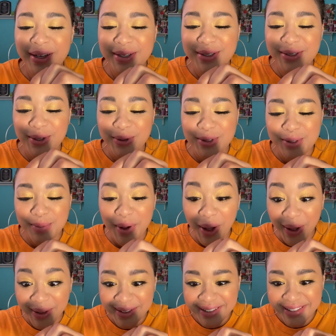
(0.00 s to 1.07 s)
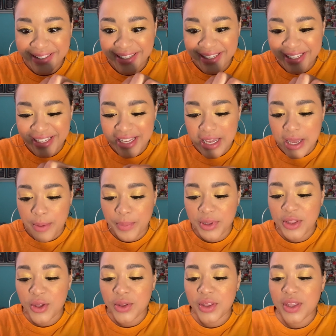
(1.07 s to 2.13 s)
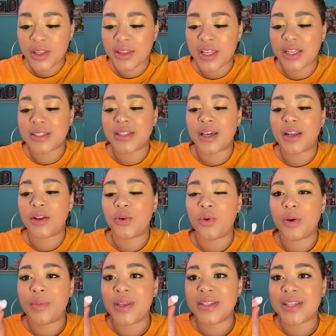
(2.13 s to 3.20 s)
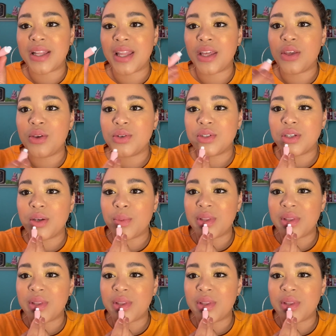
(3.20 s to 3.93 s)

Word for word: it's so small but the only thing that is gonna annoy me is that like usually